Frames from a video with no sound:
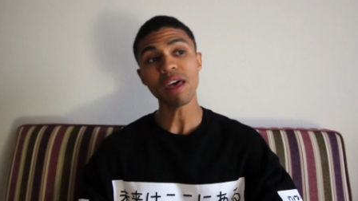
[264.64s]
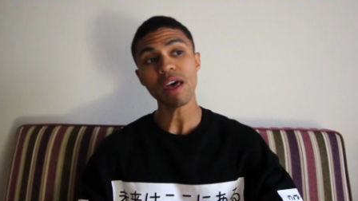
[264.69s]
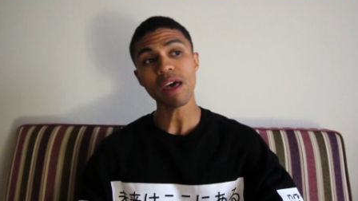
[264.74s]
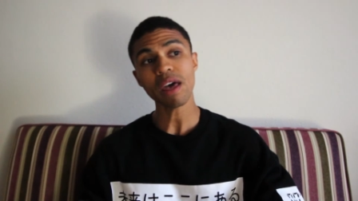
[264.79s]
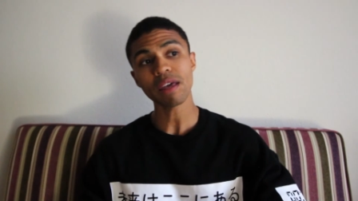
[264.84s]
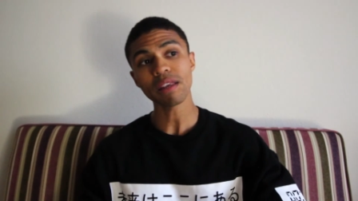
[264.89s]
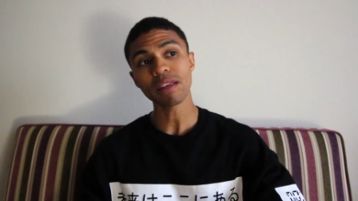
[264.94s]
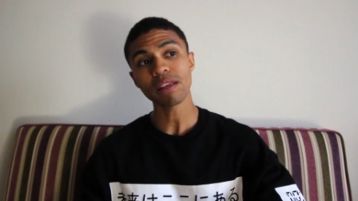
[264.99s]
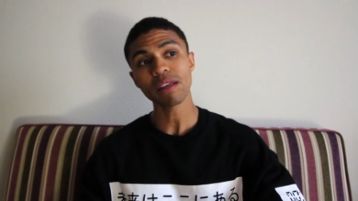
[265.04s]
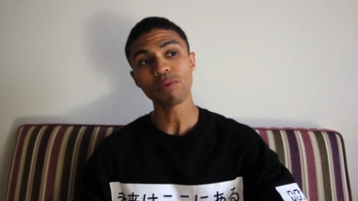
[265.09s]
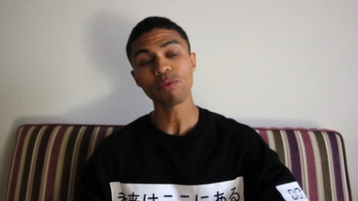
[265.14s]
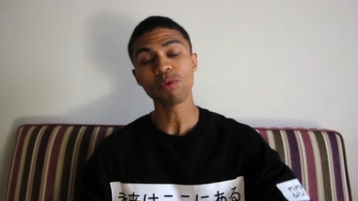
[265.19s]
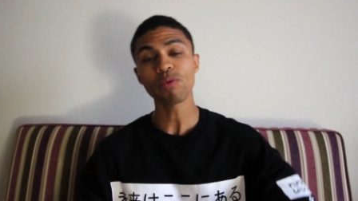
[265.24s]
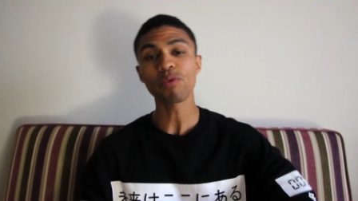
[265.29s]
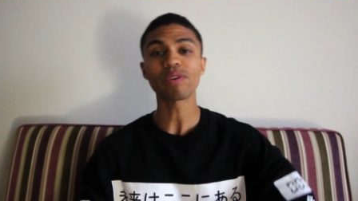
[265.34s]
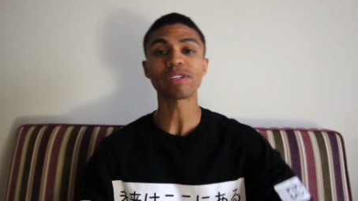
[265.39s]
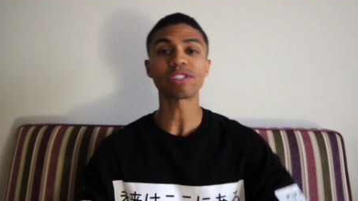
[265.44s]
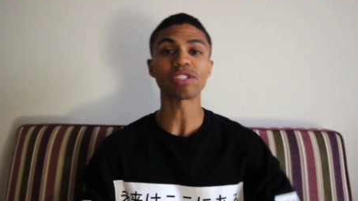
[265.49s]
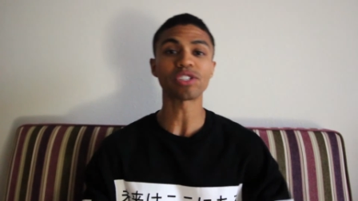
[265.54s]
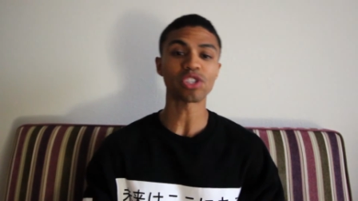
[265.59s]
then when we
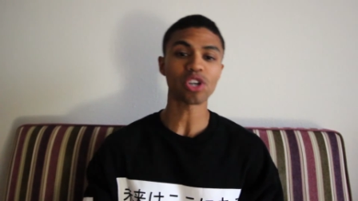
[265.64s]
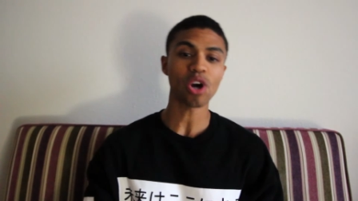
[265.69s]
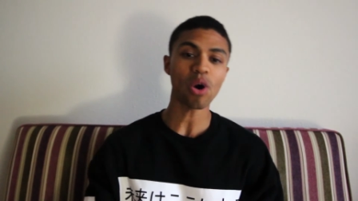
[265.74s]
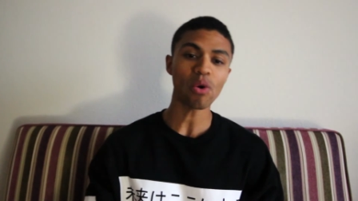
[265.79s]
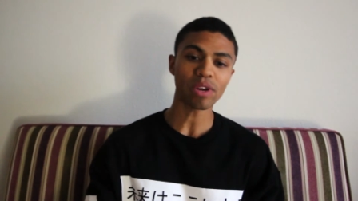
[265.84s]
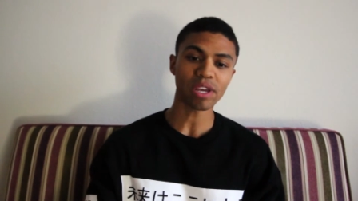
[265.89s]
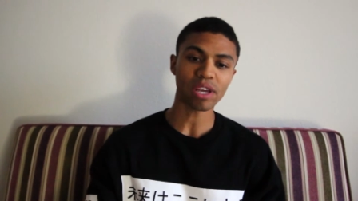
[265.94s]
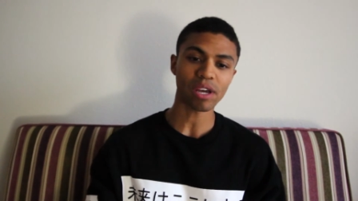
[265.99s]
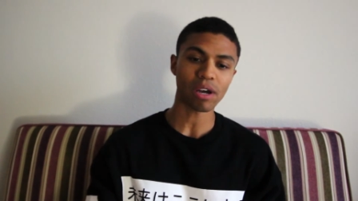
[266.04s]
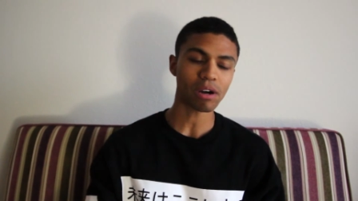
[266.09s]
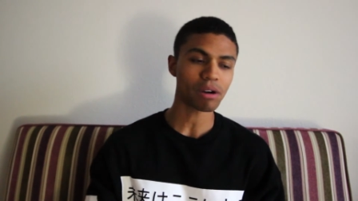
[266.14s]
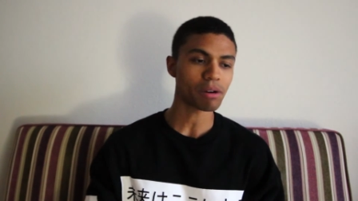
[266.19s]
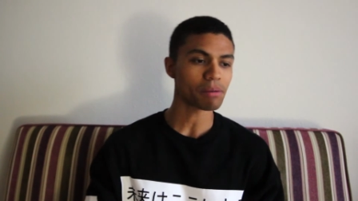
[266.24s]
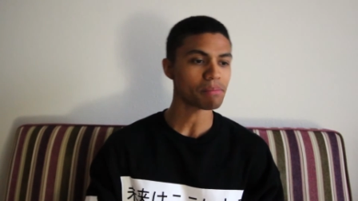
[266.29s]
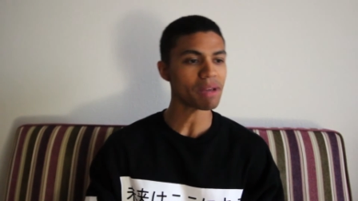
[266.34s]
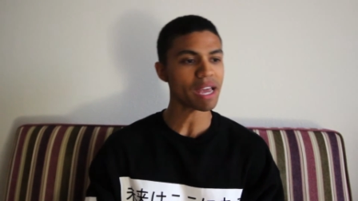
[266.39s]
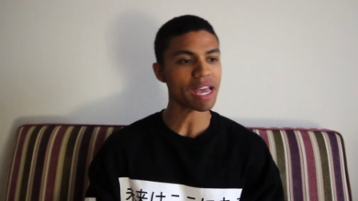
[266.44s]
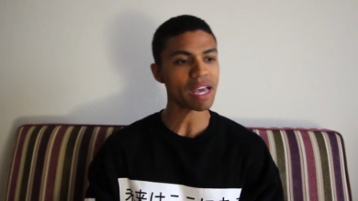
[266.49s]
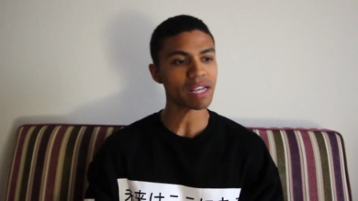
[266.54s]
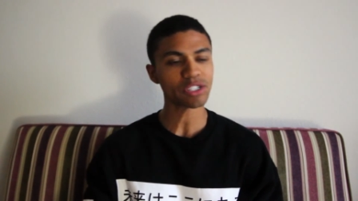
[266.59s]
went to Tokyo,
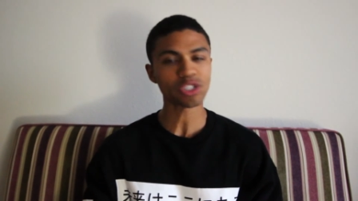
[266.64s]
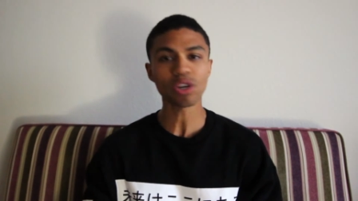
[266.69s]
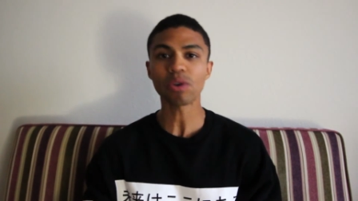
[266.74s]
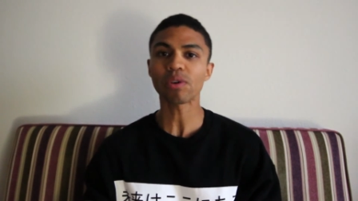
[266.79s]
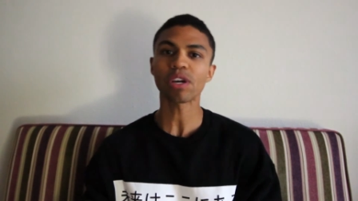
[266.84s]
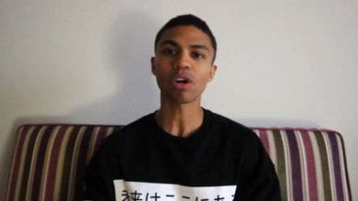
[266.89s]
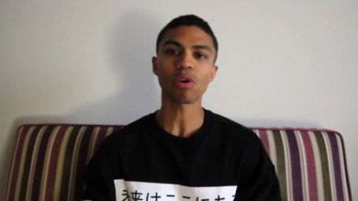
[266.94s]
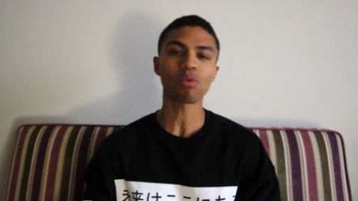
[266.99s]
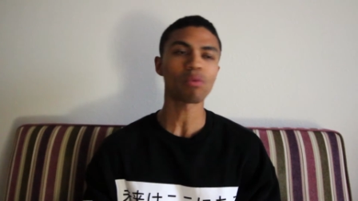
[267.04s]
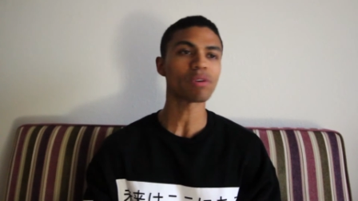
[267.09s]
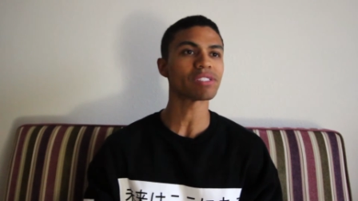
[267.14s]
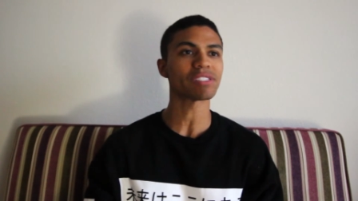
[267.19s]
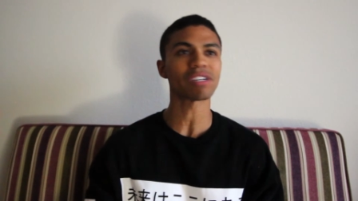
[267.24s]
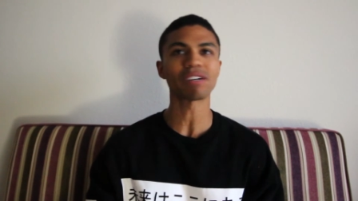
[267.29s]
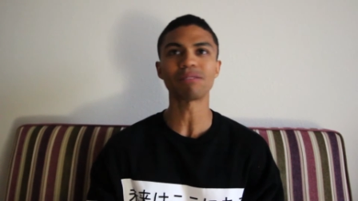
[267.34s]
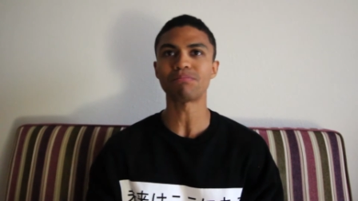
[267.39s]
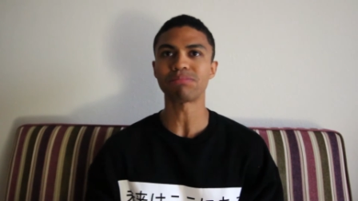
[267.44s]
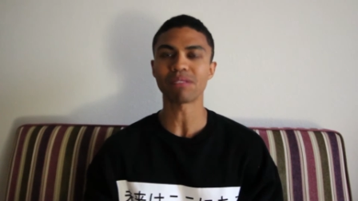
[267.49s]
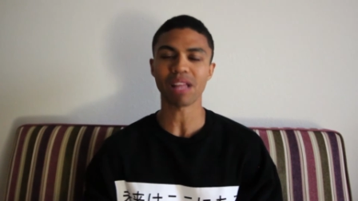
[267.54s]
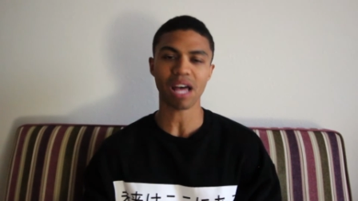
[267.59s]
man, Tokyo was
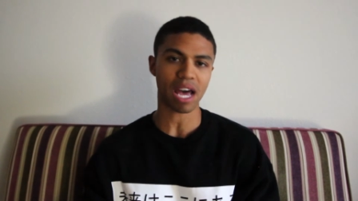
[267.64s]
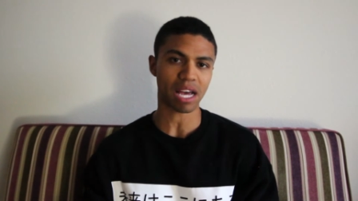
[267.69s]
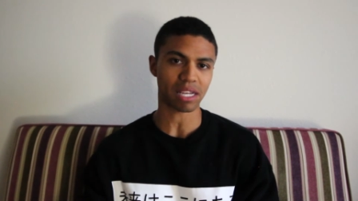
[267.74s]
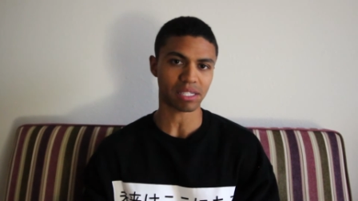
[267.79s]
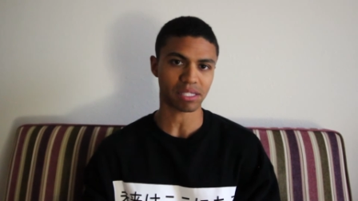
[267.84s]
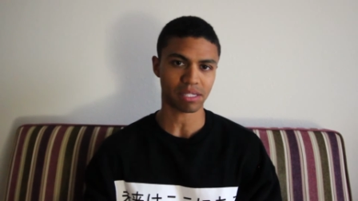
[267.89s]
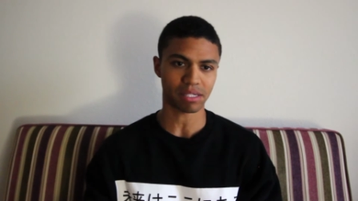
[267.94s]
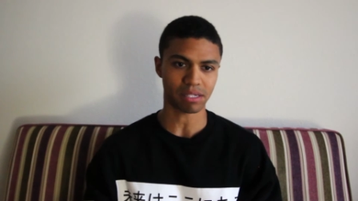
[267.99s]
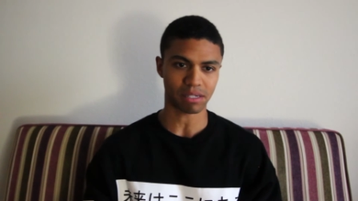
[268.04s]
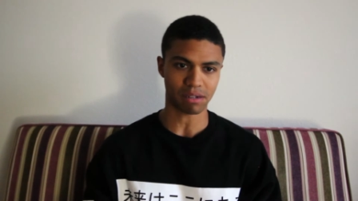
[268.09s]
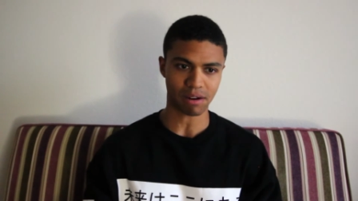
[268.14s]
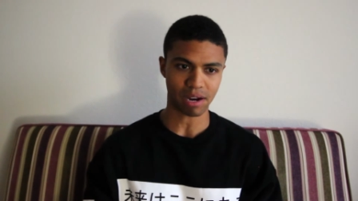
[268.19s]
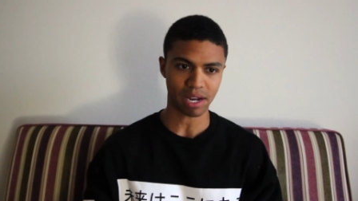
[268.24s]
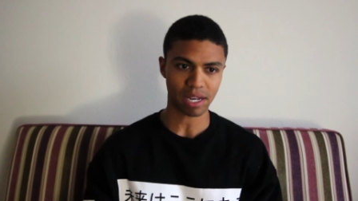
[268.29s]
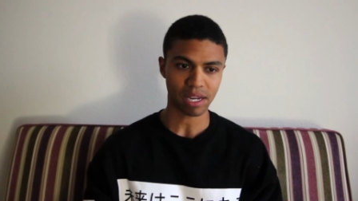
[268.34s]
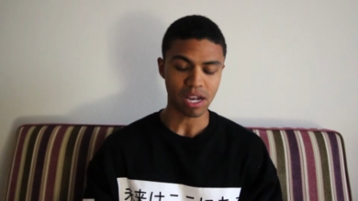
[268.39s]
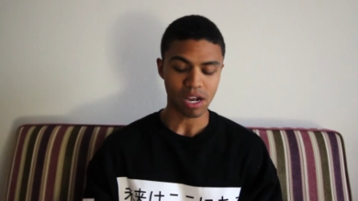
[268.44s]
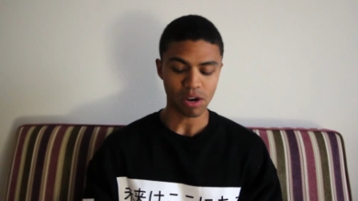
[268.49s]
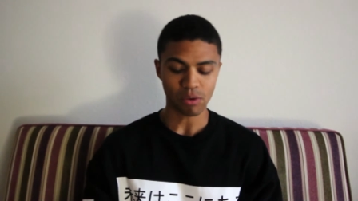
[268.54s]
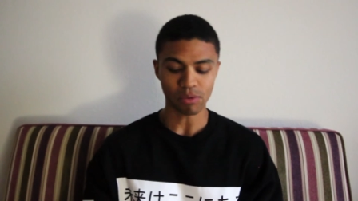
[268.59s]
a blast, all right?